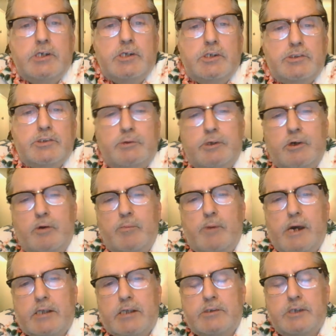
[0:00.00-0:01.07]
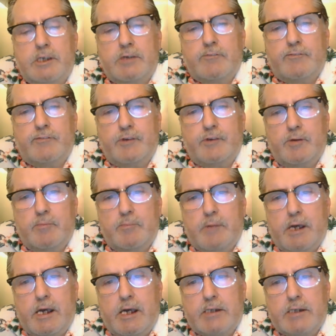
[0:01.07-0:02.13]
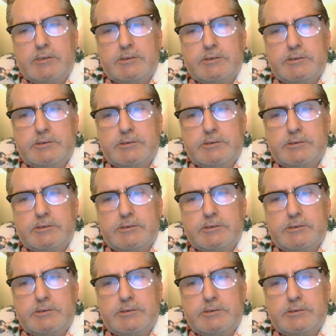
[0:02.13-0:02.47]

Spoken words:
so we go back to infinite mass.